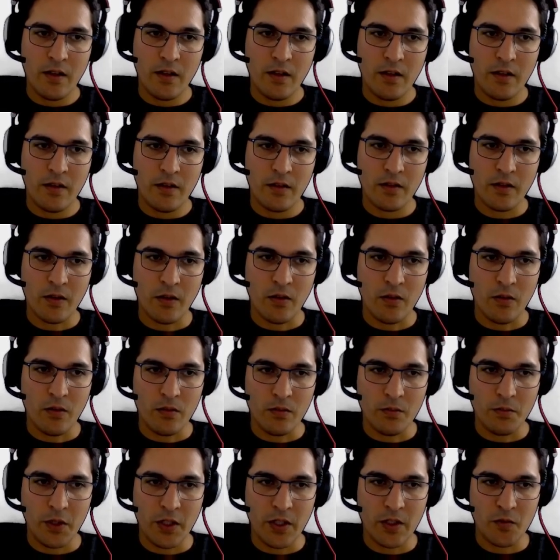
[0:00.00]
So
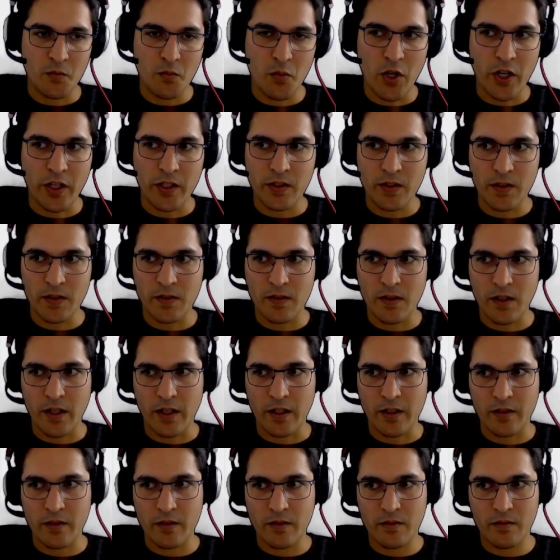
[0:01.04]
because bytes is like
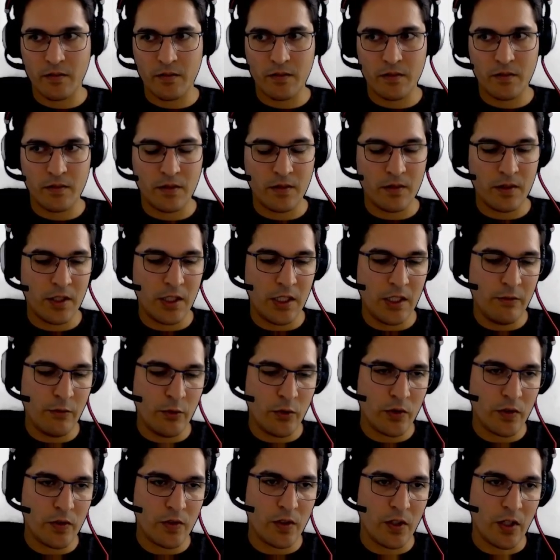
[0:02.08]

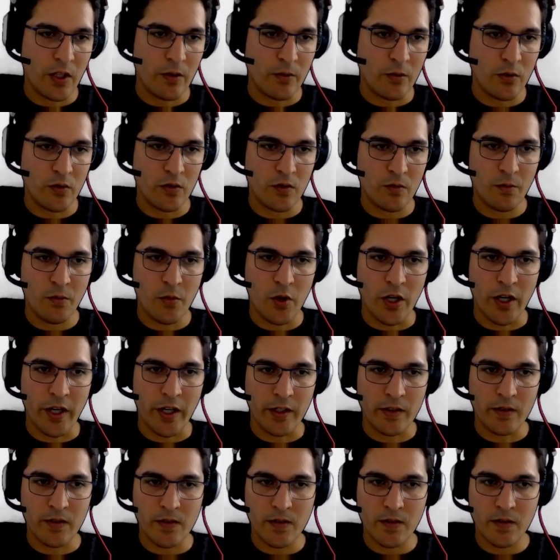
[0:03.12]
keyboards here, just
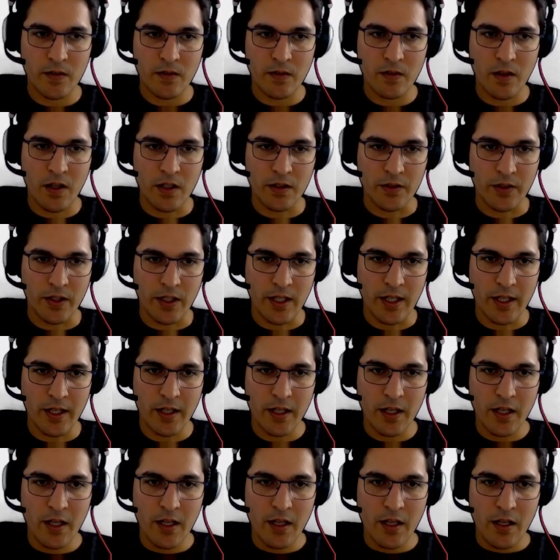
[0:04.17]
bytes underline.
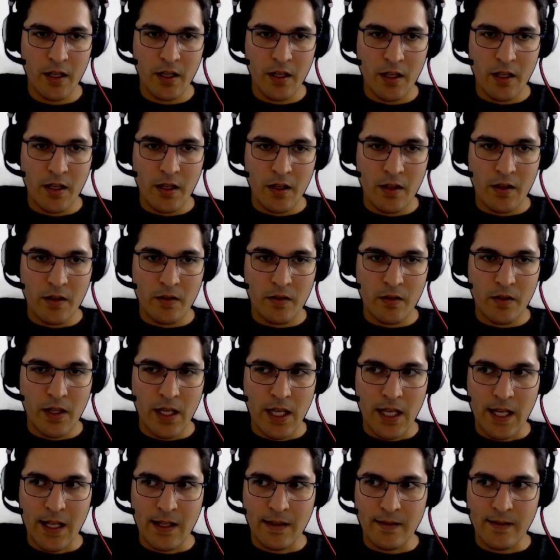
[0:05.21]

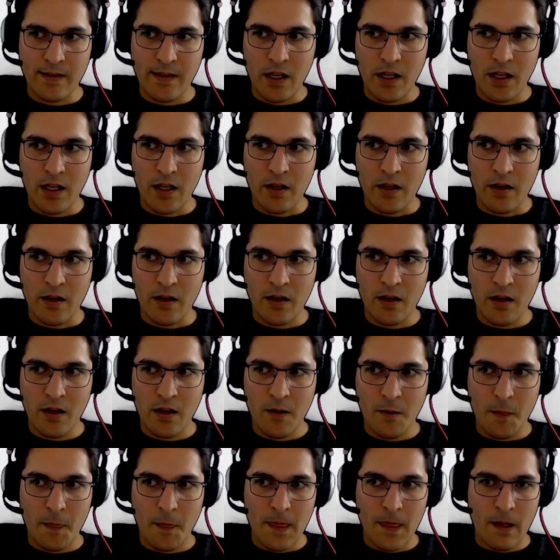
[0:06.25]
And then
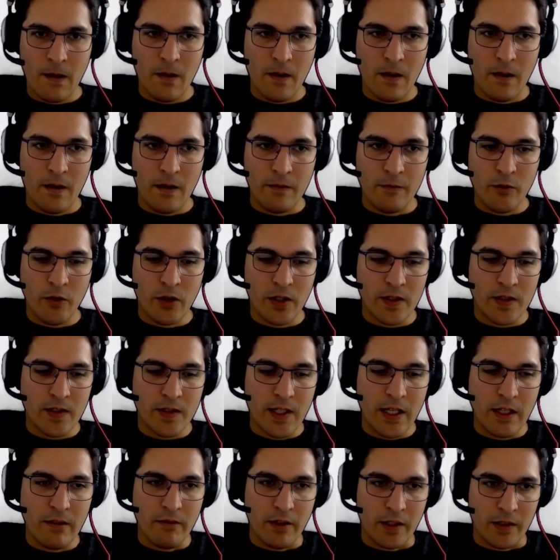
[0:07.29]
we want to
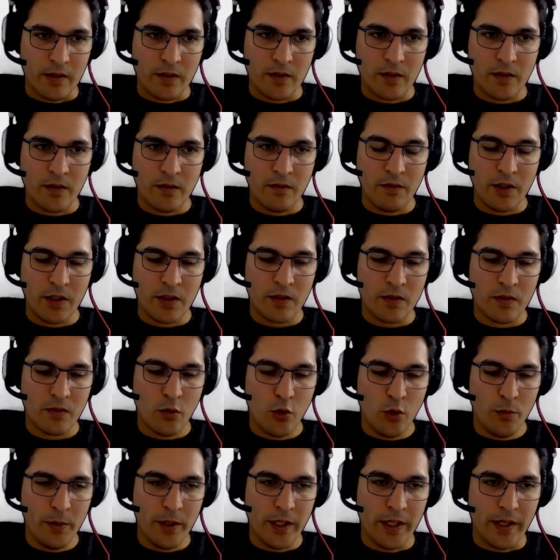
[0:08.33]
save it with
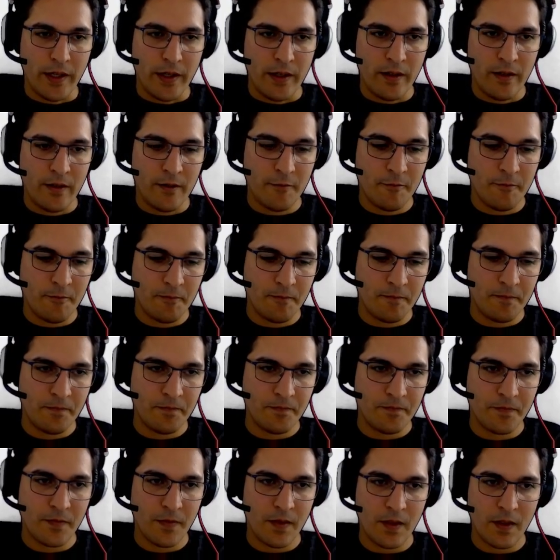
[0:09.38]
open
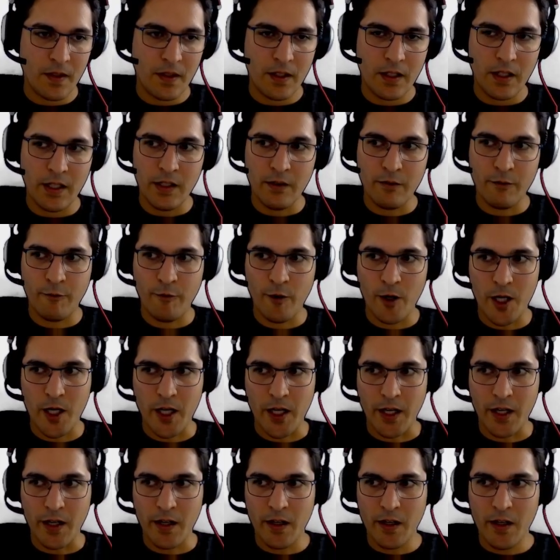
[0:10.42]
in a
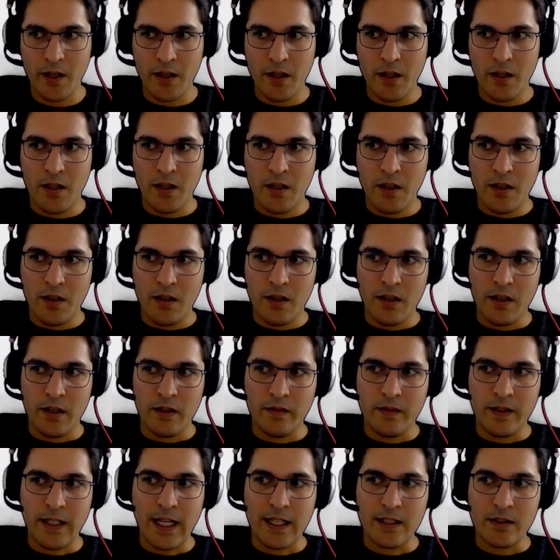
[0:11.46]
file, and
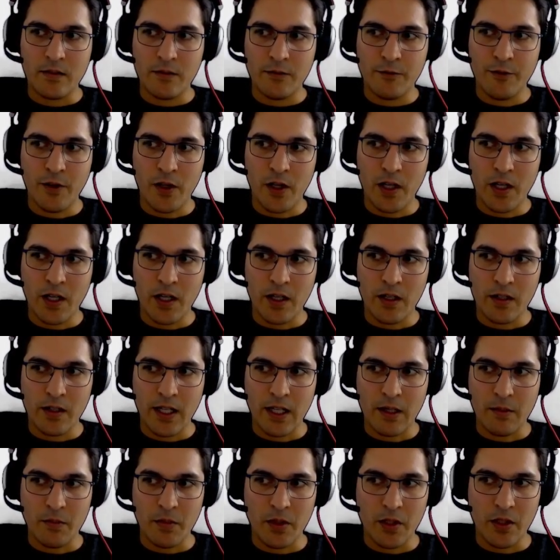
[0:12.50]
that file
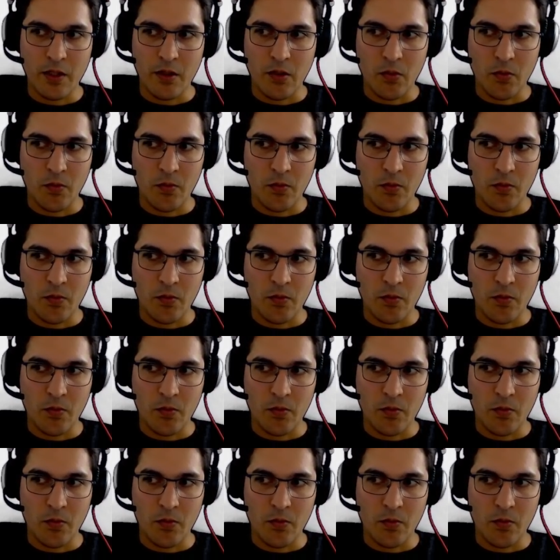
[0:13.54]
can be